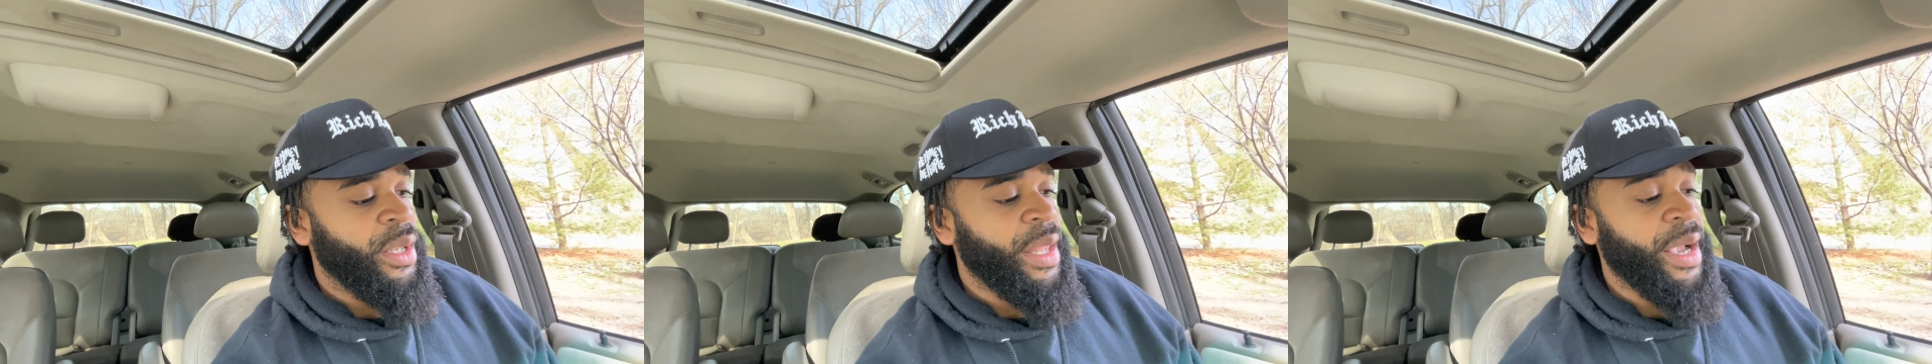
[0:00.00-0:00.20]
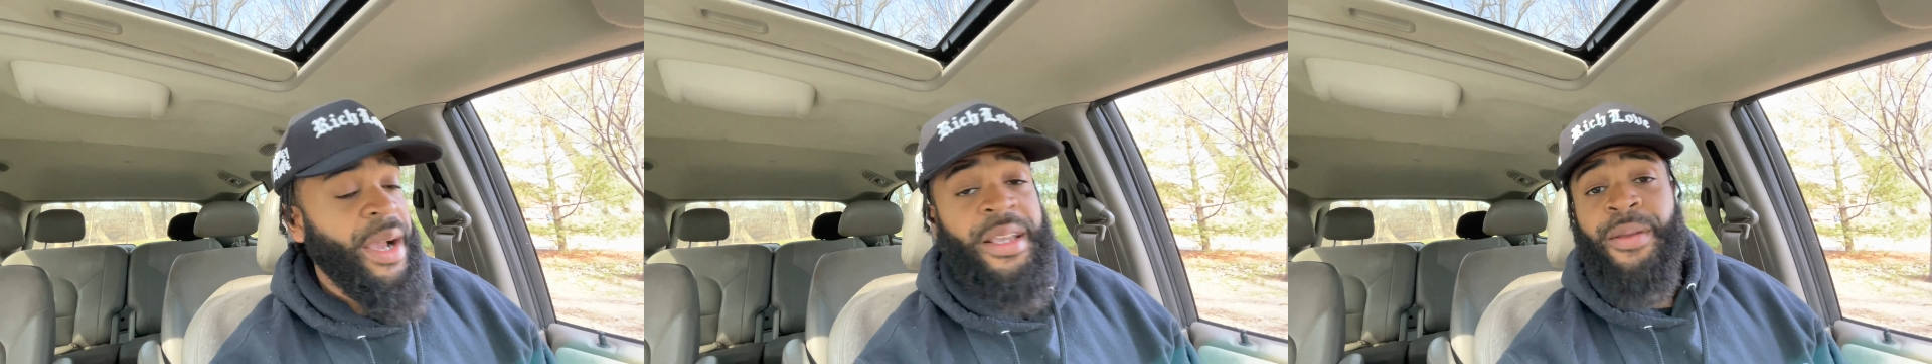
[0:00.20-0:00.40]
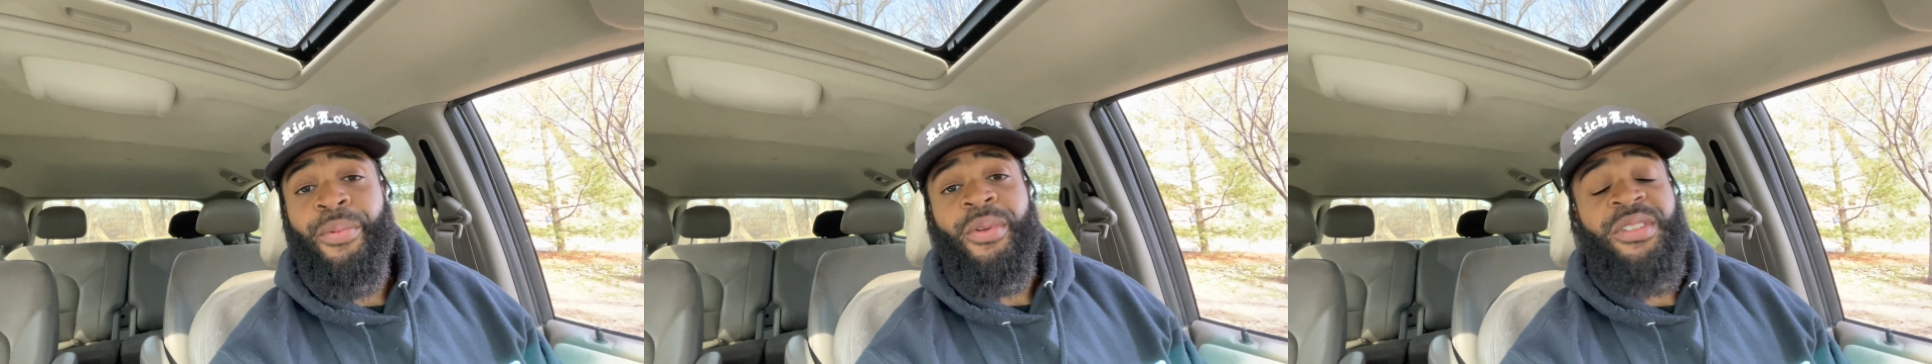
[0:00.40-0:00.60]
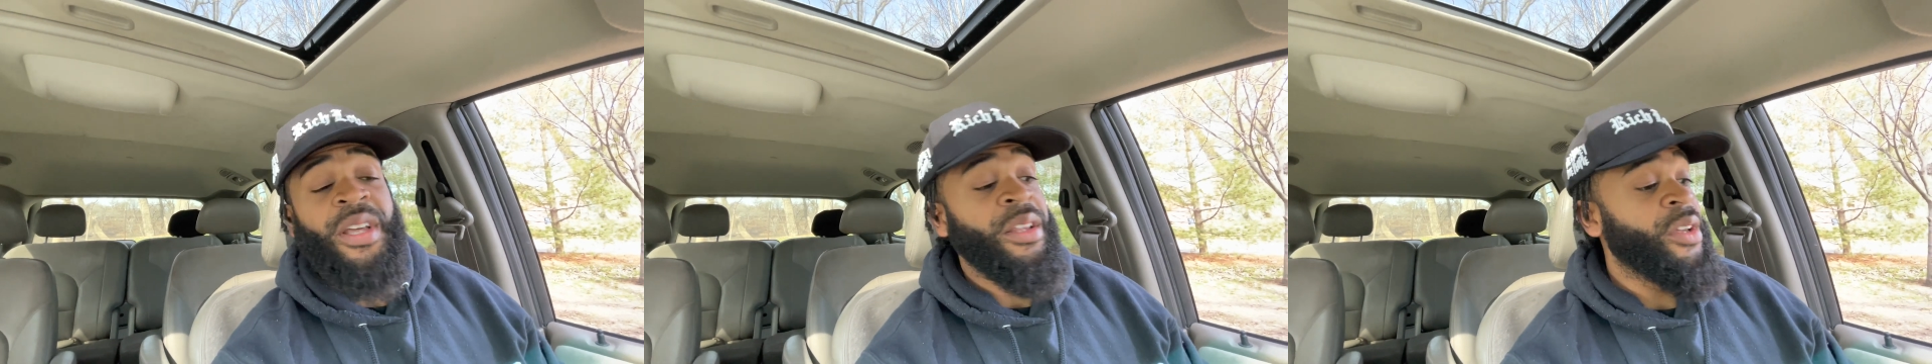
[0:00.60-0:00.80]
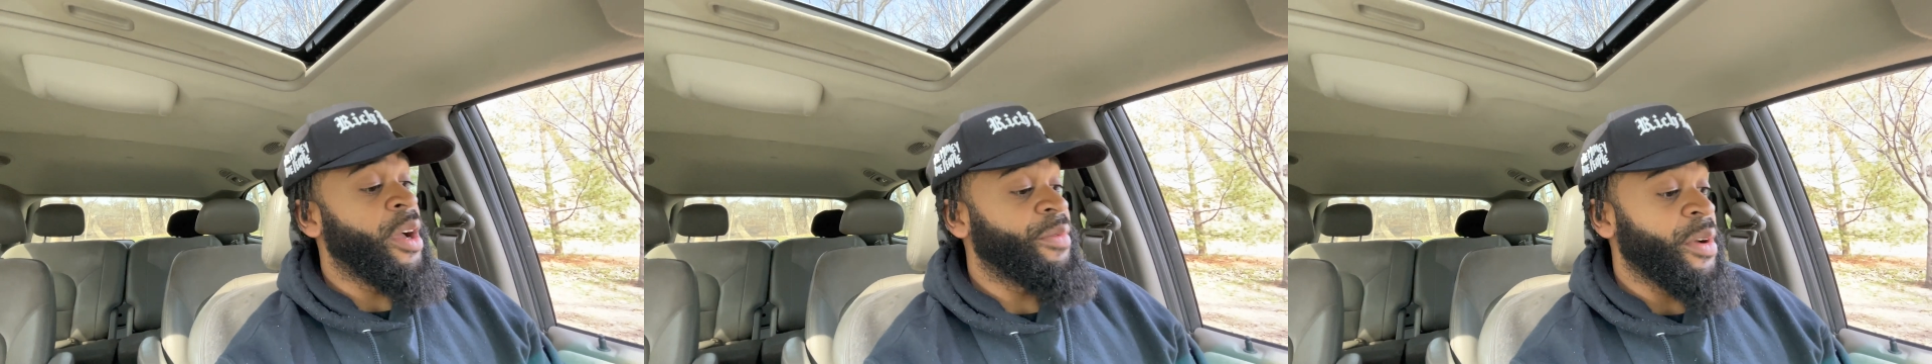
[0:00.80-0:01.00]
like I keep on
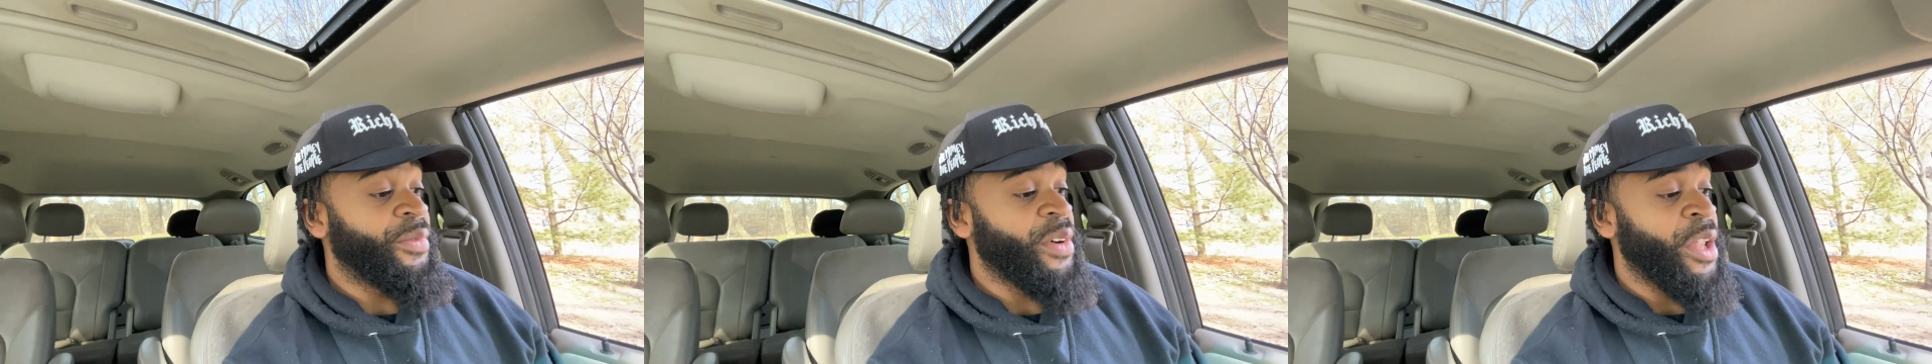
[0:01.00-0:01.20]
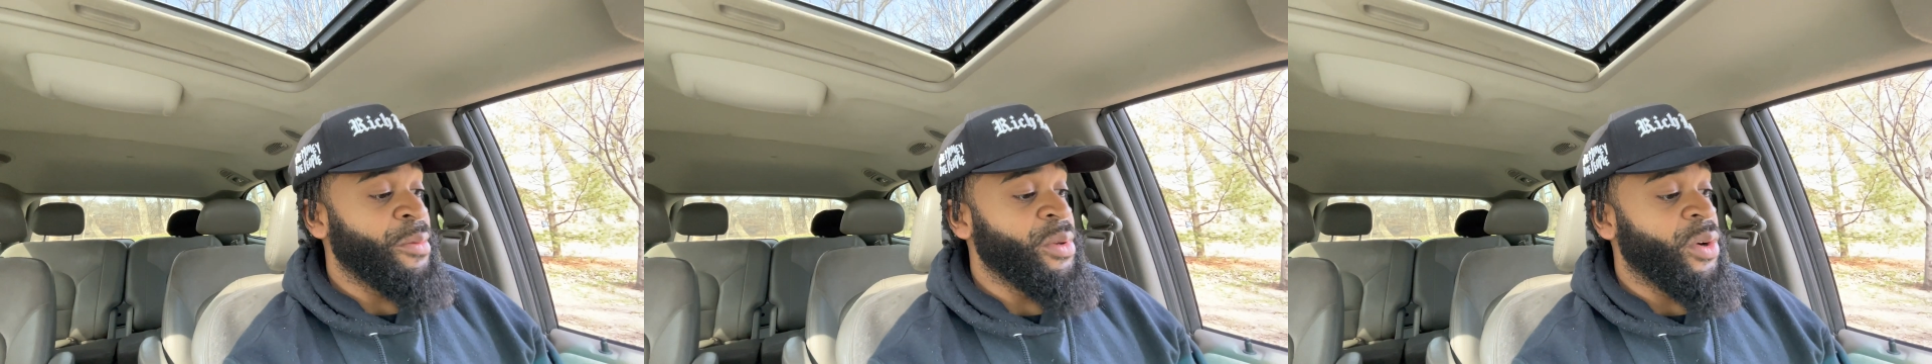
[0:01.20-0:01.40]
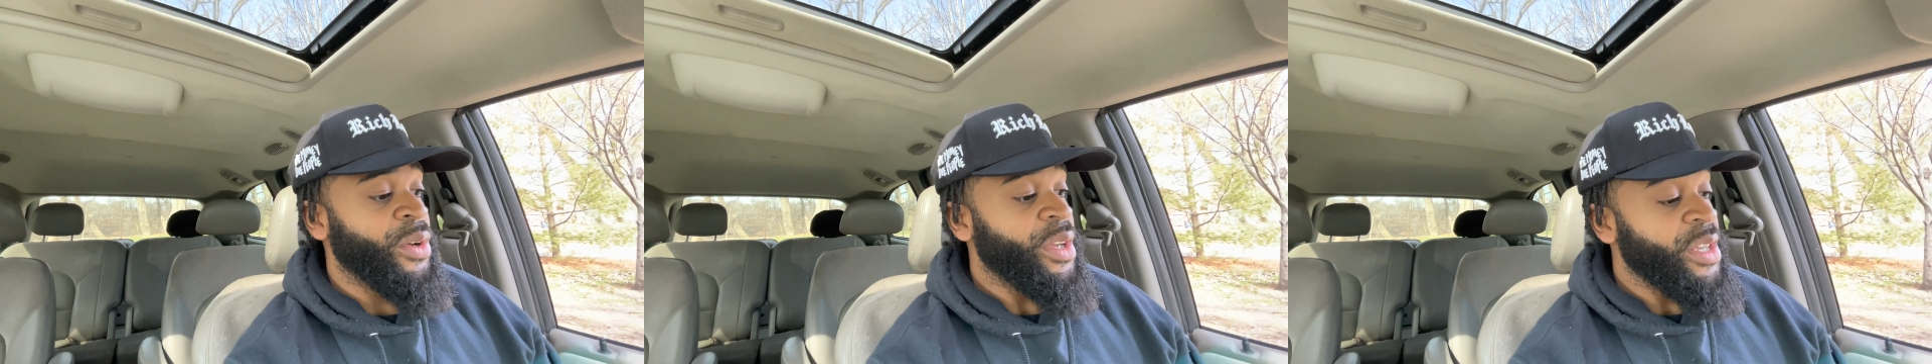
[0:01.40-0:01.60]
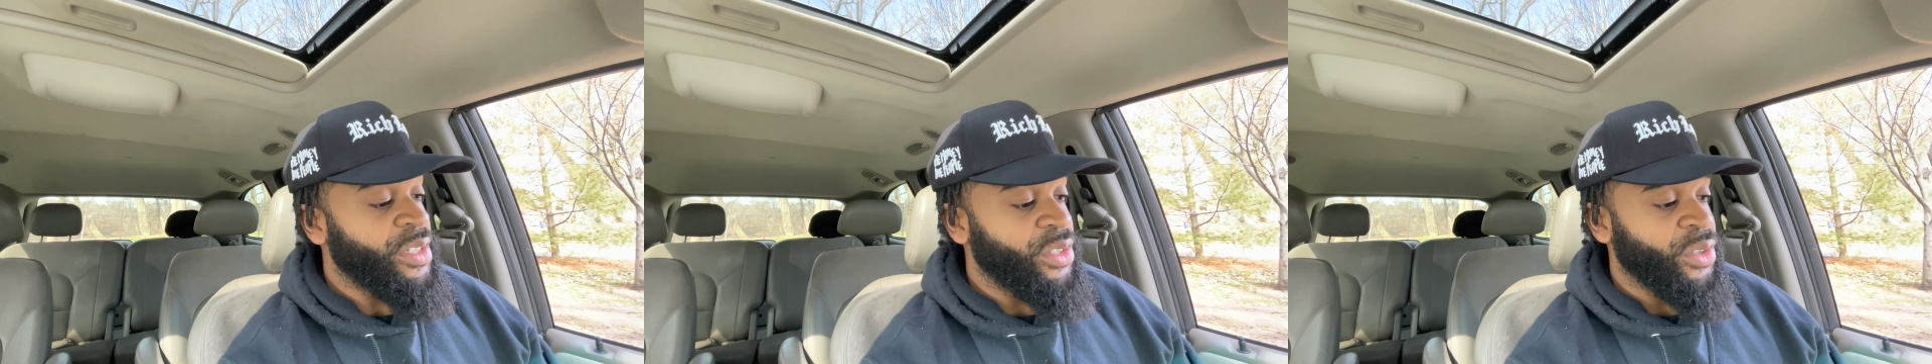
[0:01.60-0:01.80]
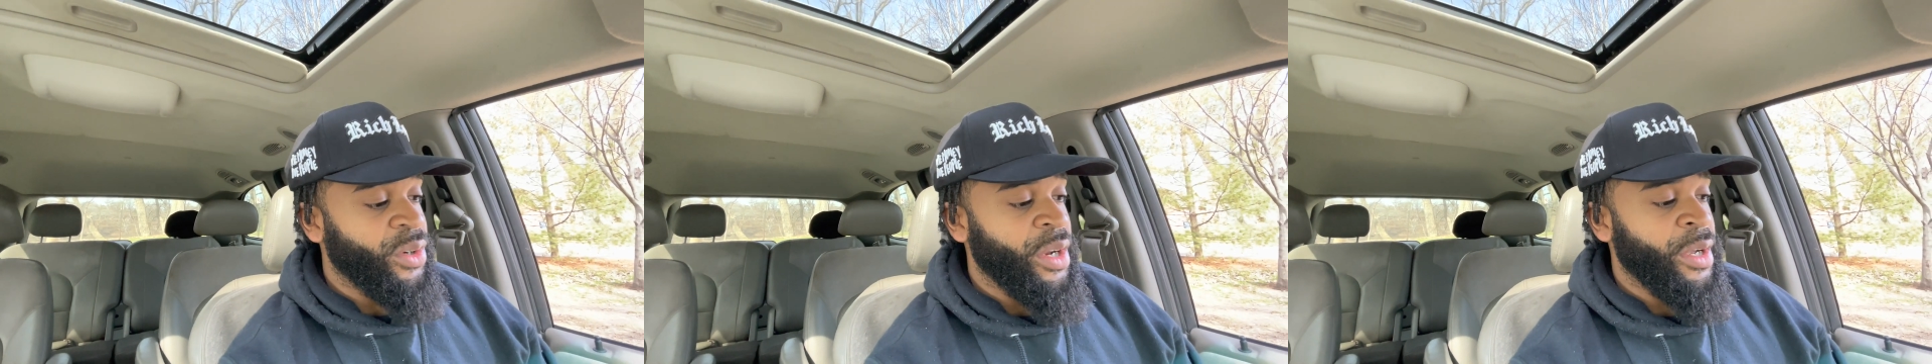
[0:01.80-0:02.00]
telling y'all, if y'all follow me on
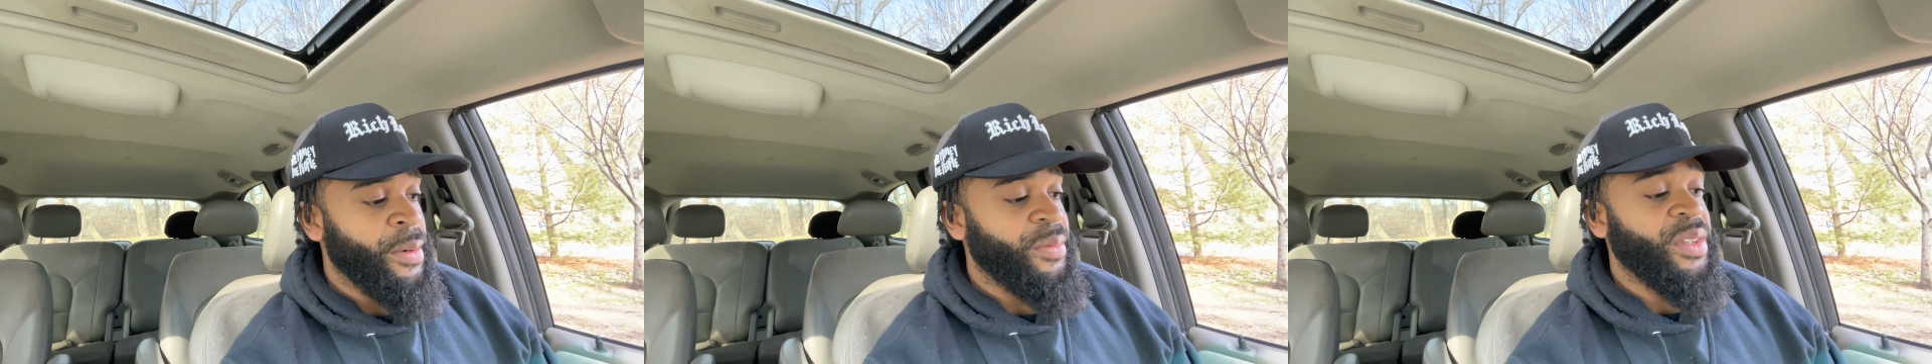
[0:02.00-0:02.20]
Instagram,